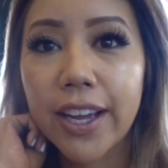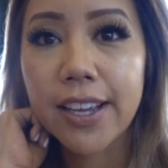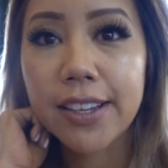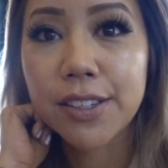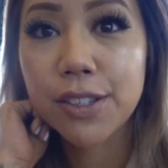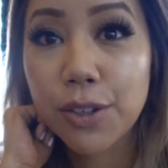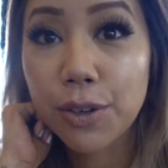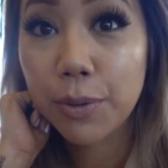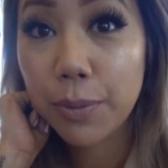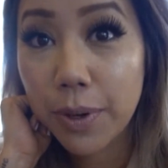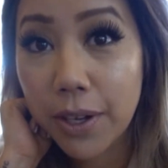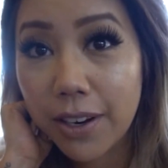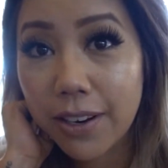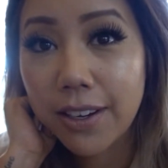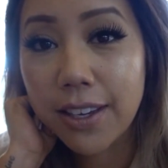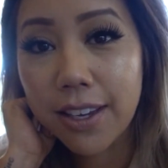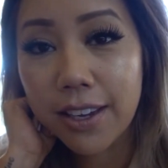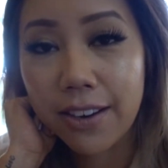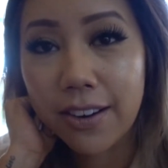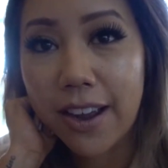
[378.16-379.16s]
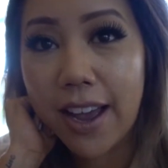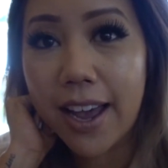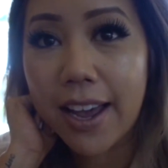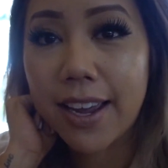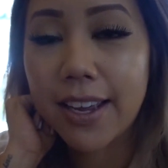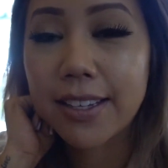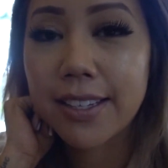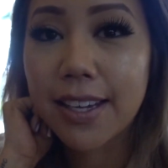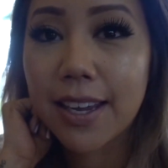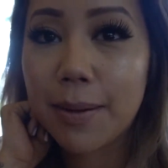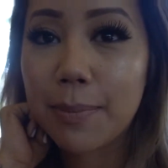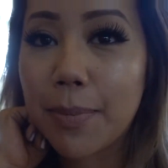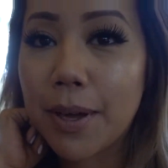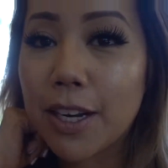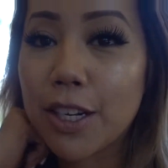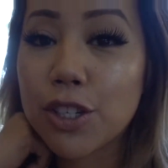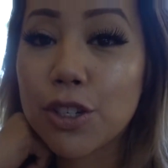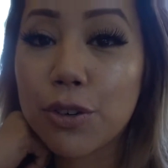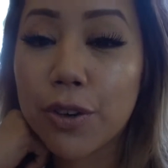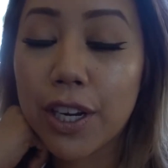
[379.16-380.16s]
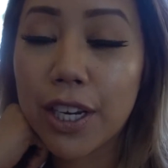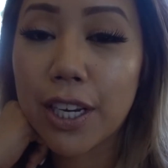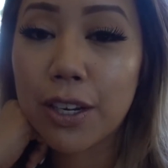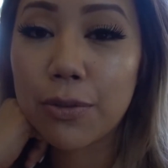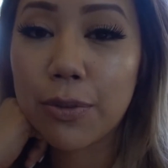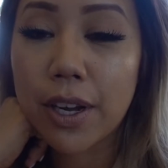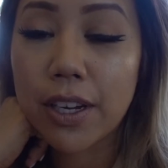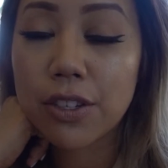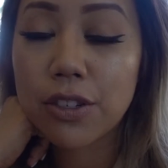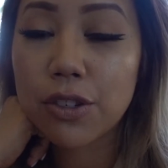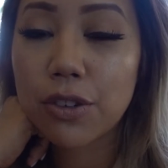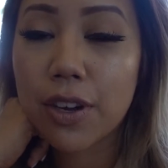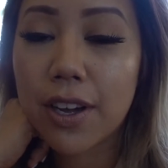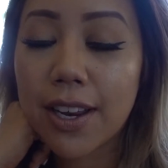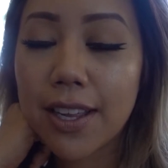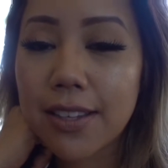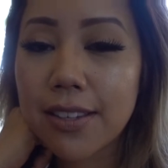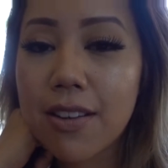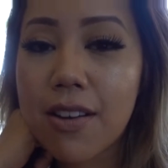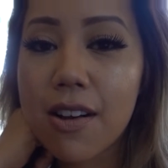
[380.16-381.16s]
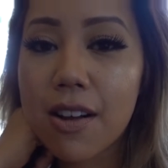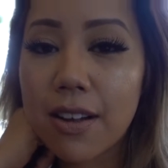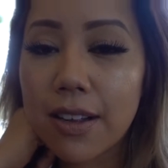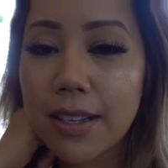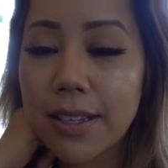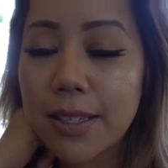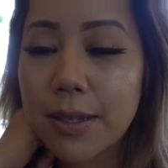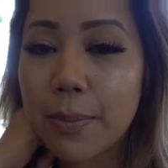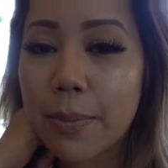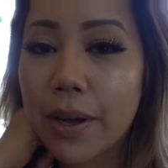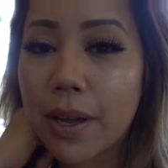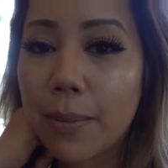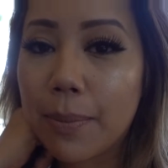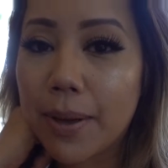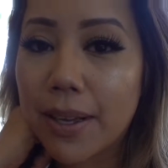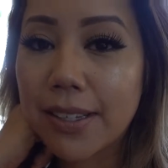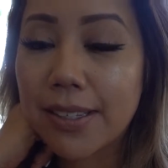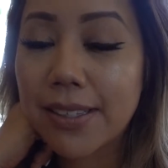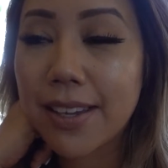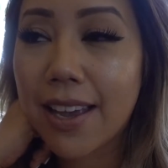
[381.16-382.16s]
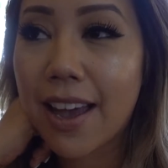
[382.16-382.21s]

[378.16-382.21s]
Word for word: guys, so we are here at a Mediterranean restaurant. It's called Baba's